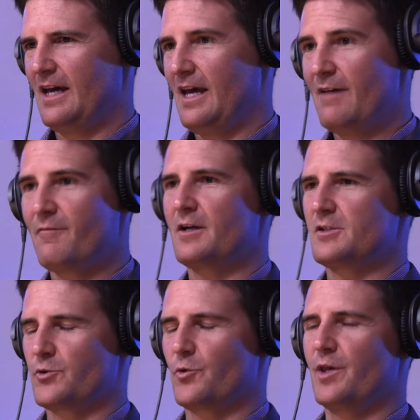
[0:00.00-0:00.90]
uh,
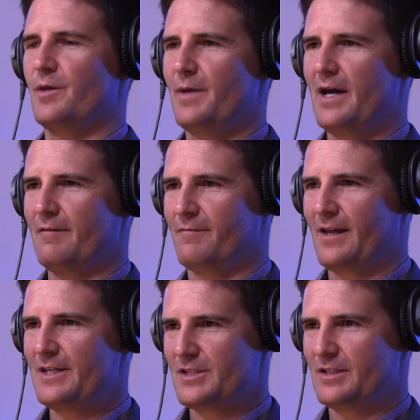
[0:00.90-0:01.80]
everyone's talking about
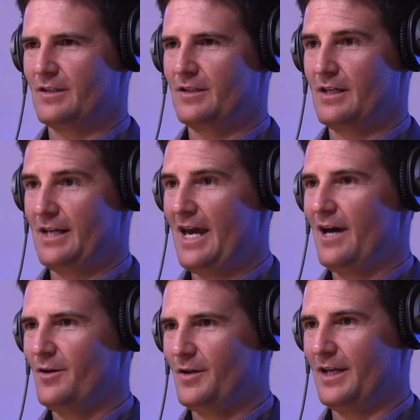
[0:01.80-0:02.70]
inflation
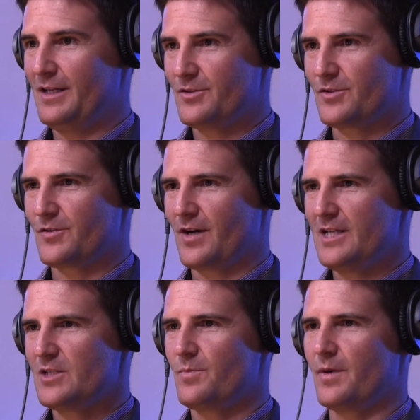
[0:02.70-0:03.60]
now and interest
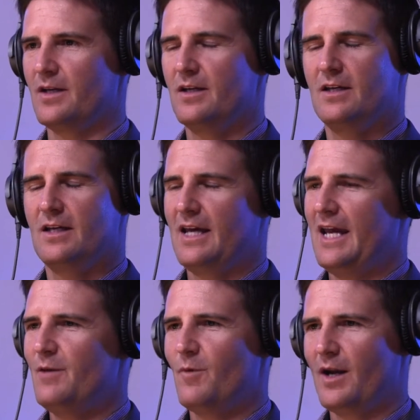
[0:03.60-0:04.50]
rates, but
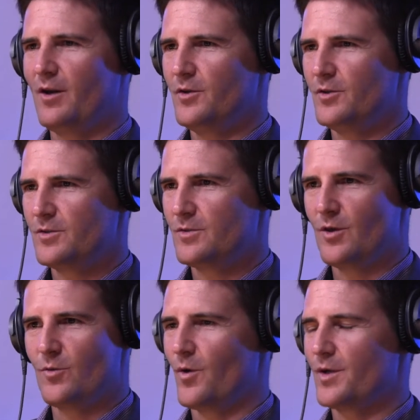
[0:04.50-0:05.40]
anyone who's
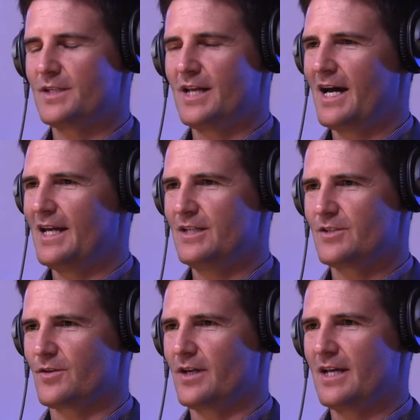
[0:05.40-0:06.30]
who works in our
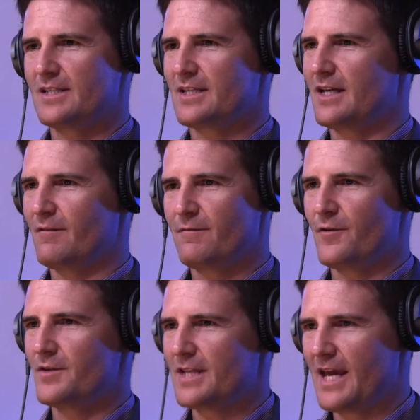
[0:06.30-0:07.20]
industry has seen it
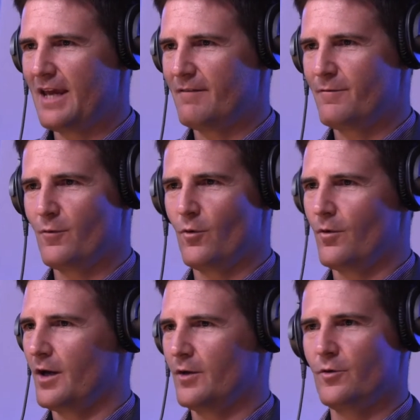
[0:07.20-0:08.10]
firsthand
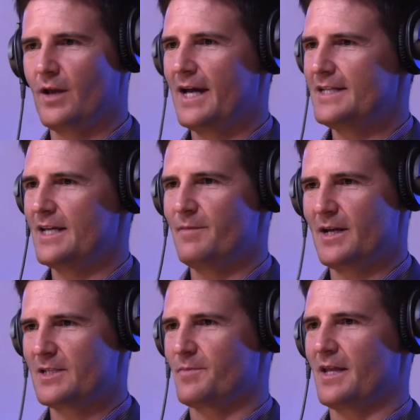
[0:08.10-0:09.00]
for a good 18
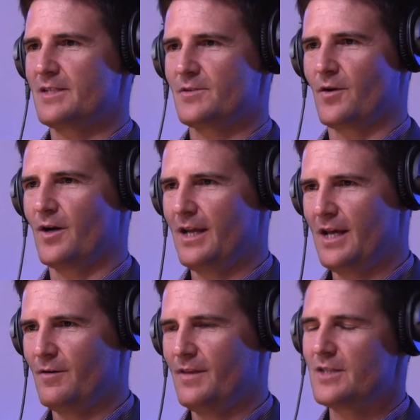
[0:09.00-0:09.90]
months plus right
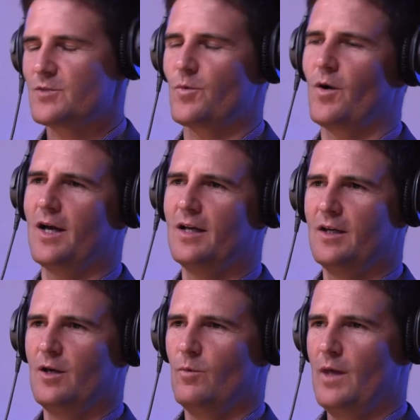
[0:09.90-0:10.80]
now and that's why
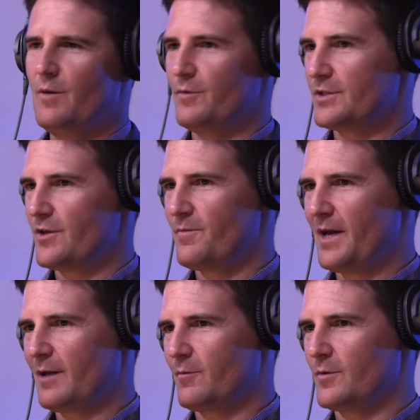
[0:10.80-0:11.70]
when the reserve
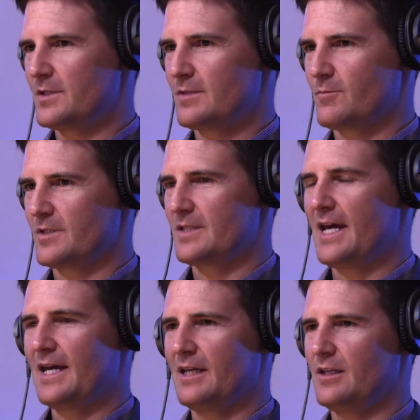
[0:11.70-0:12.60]
bank was was
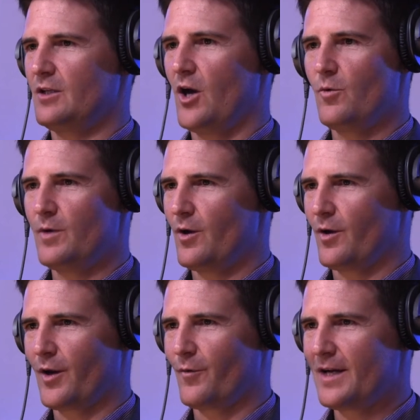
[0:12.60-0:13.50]
saying no we're
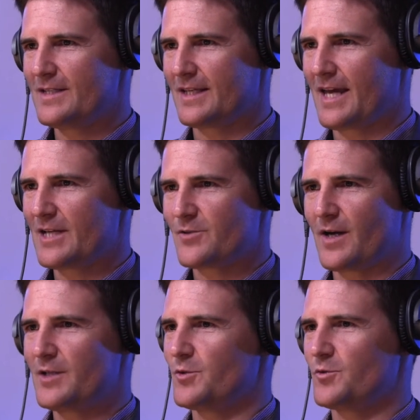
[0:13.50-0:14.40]
not going to raise the cash
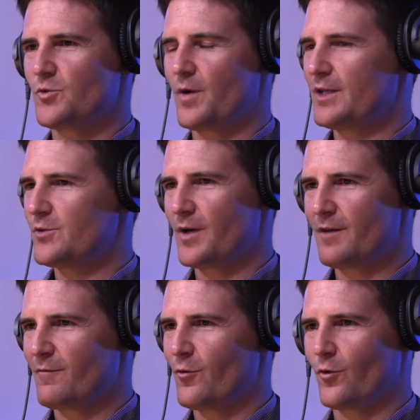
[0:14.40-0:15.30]
rate till
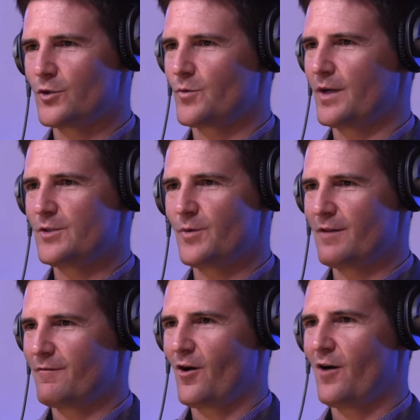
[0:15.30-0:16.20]
2024 or
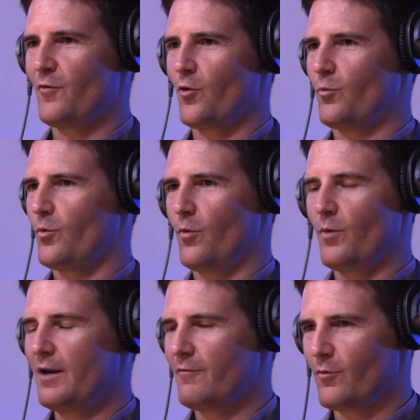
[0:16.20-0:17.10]
2025 or or
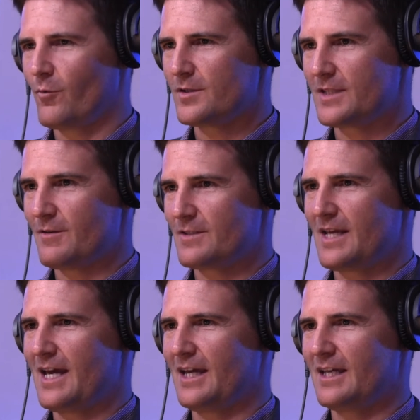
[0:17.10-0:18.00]
whatever it was they were
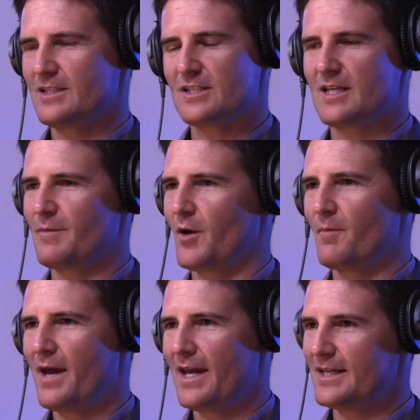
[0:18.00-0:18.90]
saying it just seemed like
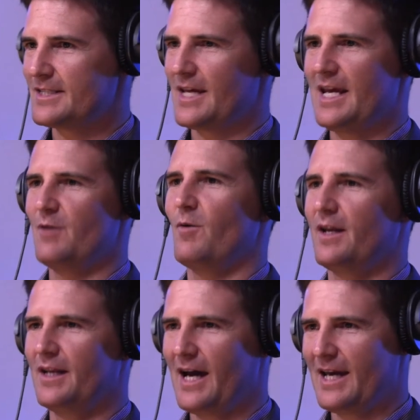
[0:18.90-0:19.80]
madness to
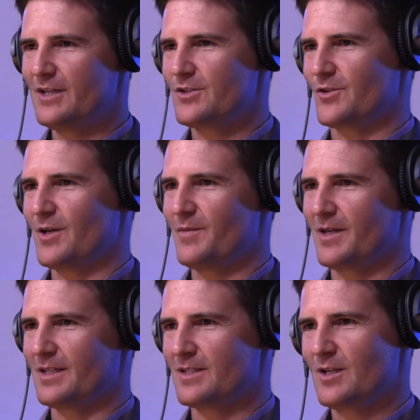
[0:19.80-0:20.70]
anyone in our industry
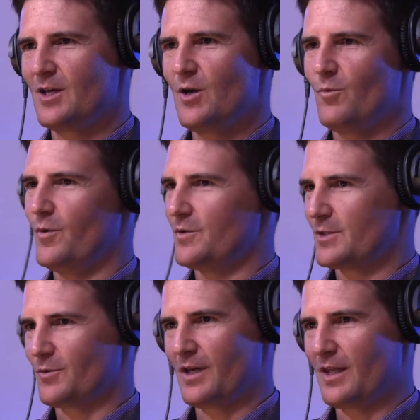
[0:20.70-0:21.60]
because we were
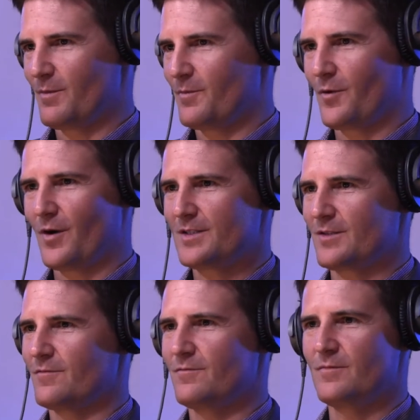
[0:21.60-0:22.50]
just looking at the price of